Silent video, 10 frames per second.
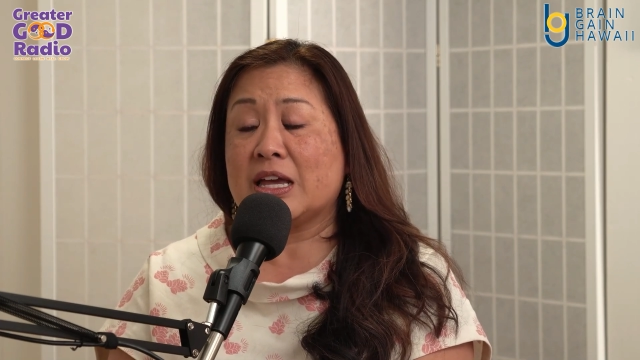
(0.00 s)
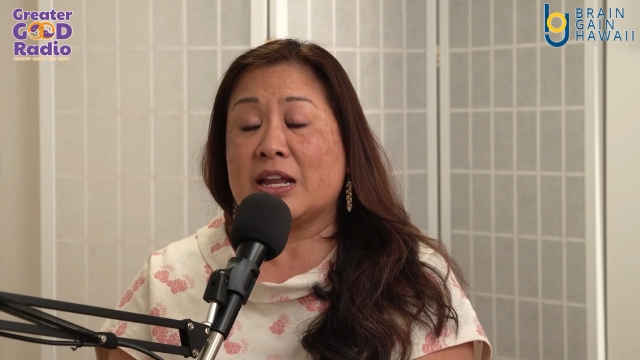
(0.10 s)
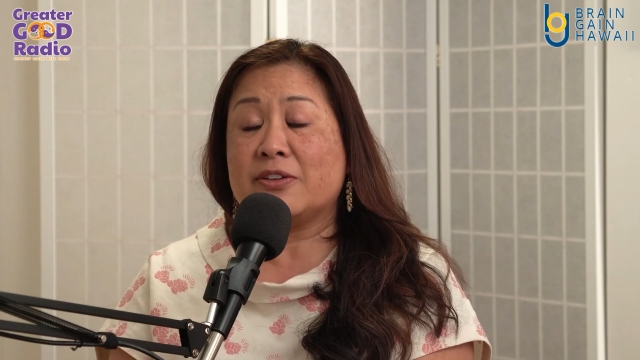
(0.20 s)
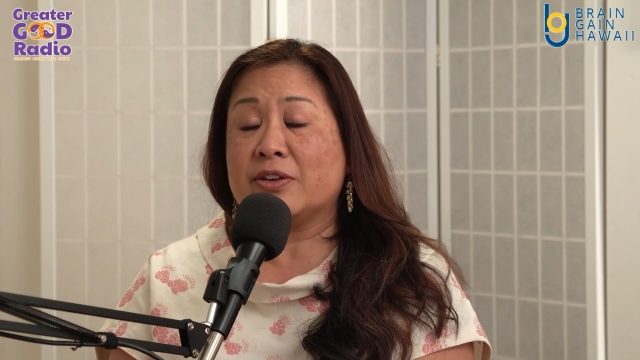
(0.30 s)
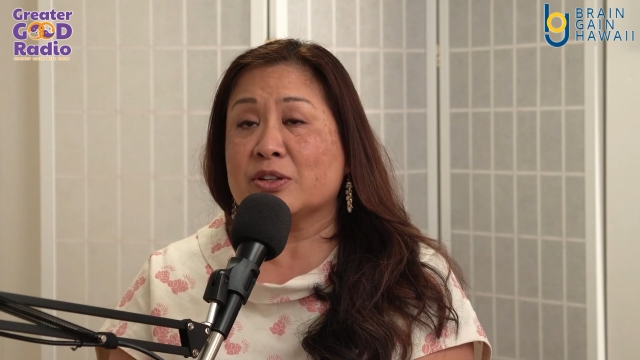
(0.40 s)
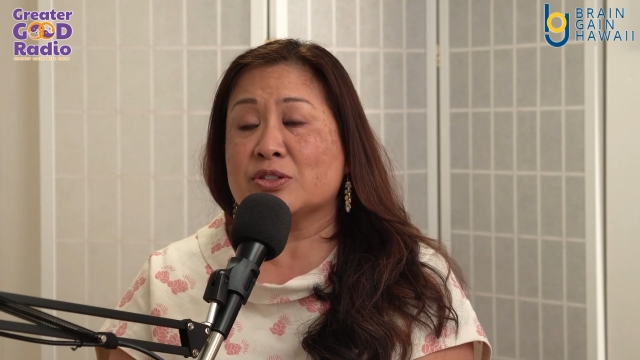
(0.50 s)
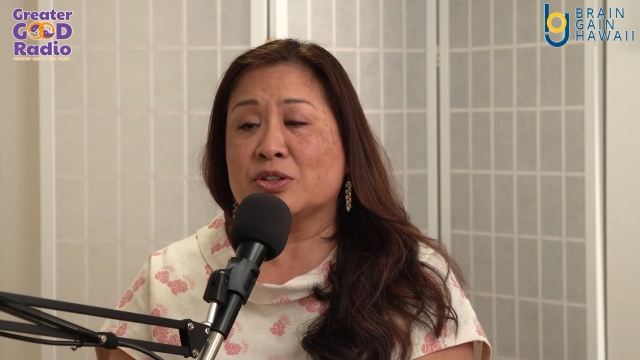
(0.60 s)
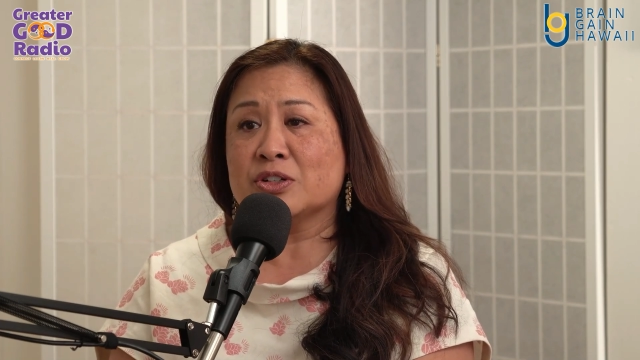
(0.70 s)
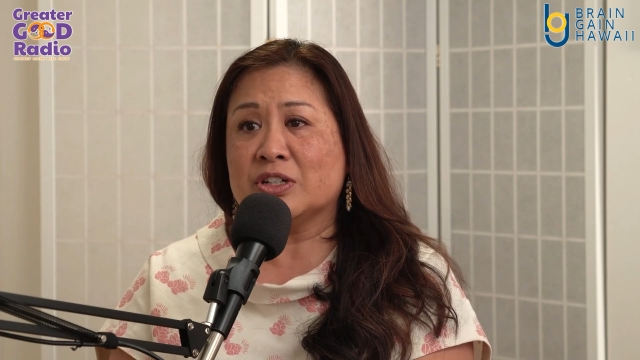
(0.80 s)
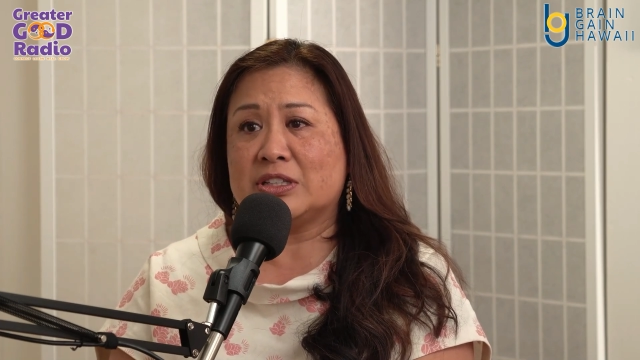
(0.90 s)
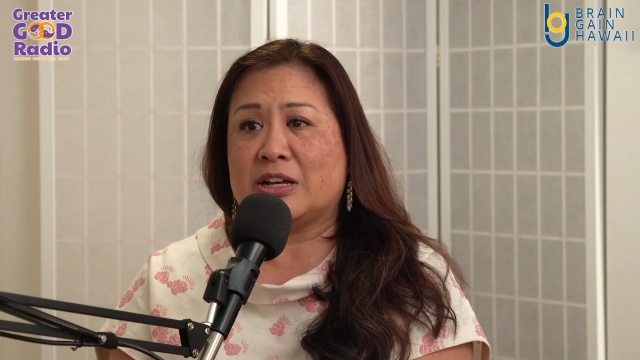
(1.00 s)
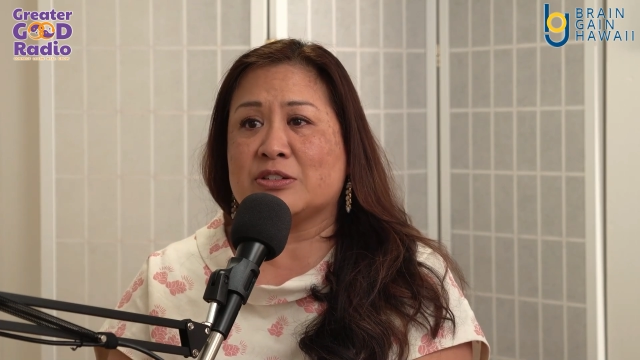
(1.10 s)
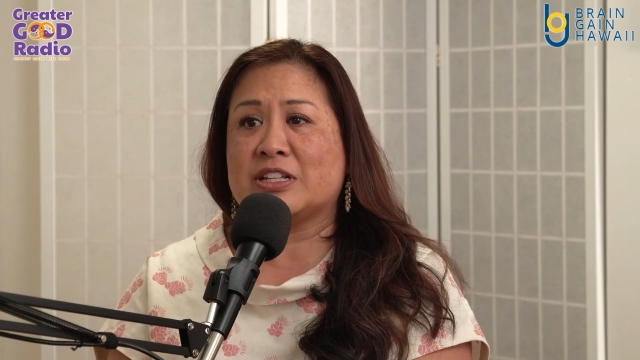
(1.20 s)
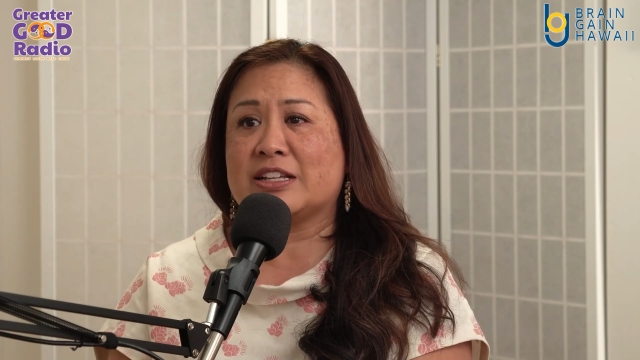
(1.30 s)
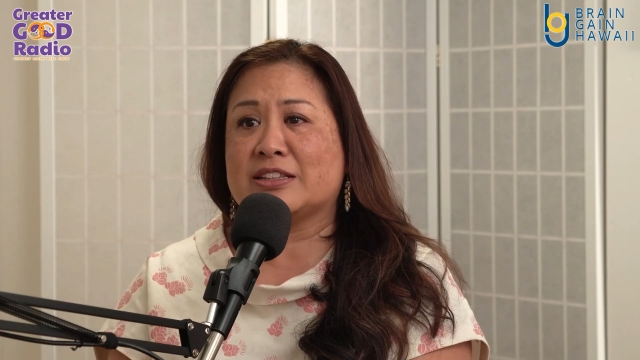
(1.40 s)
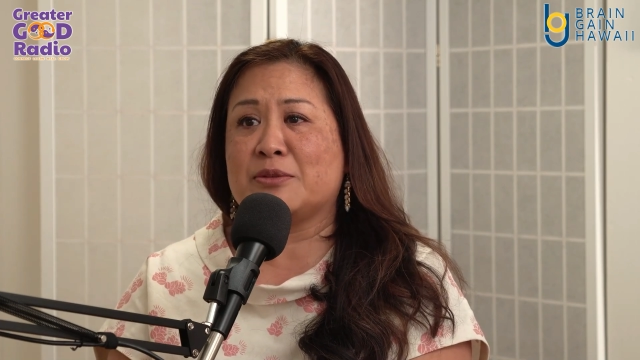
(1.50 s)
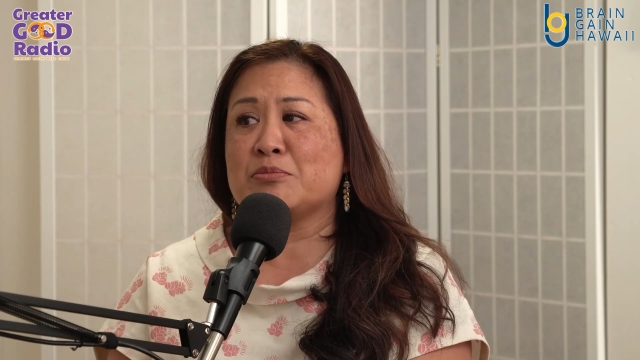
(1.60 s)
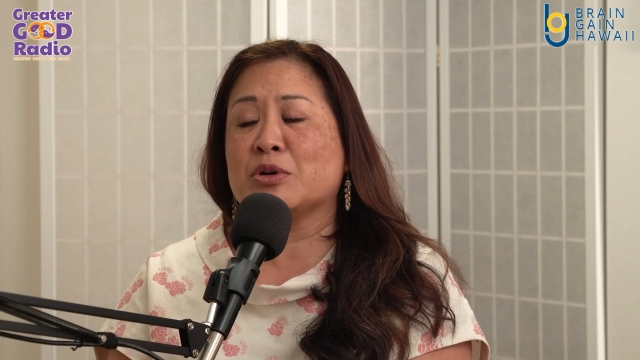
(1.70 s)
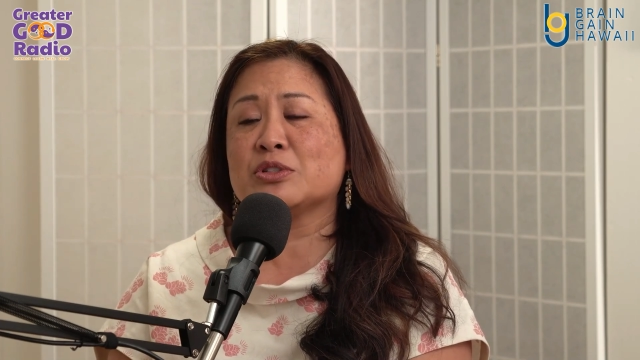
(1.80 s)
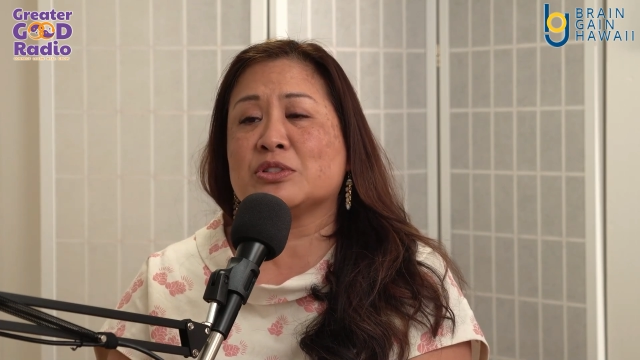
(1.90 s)
And I felt so good. That was like the
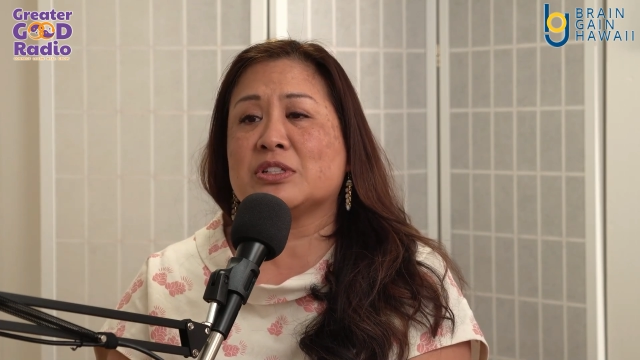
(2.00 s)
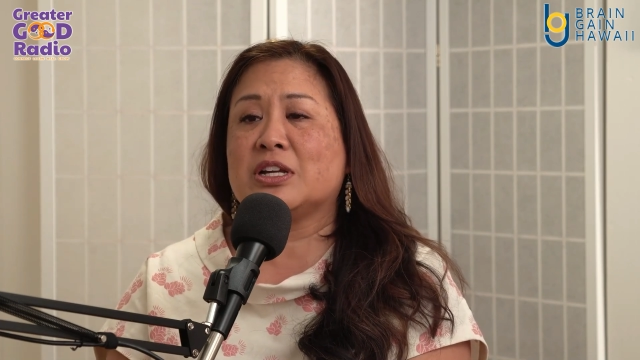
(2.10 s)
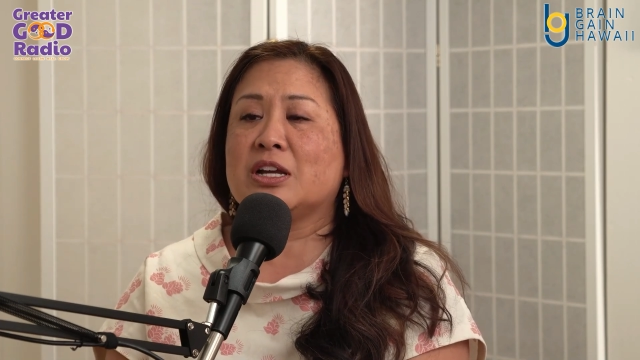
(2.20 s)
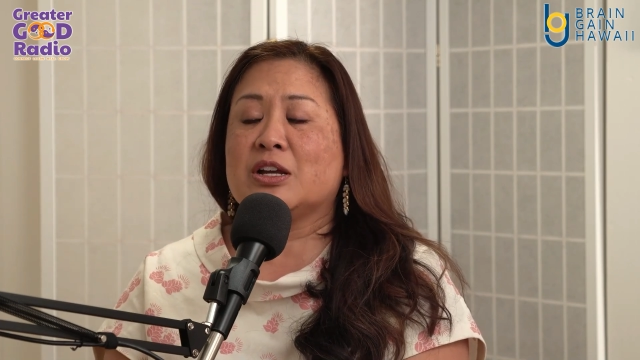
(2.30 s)
most